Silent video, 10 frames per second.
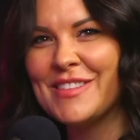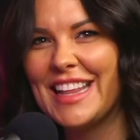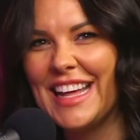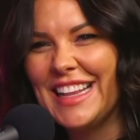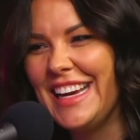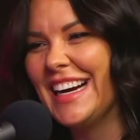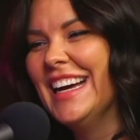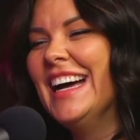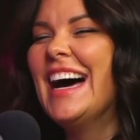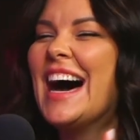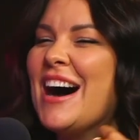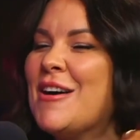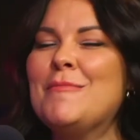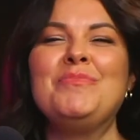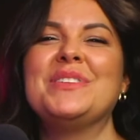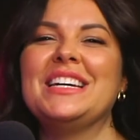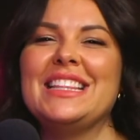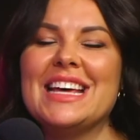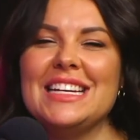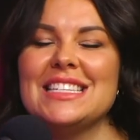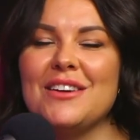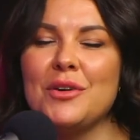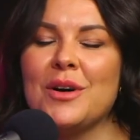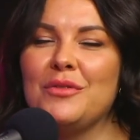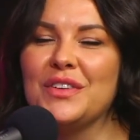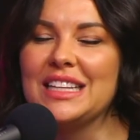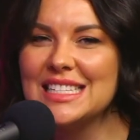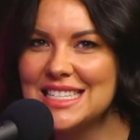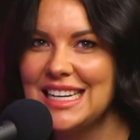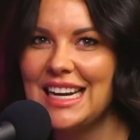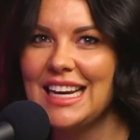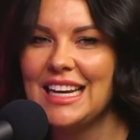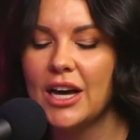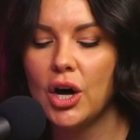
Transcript: that later. But thanks everyone for listening.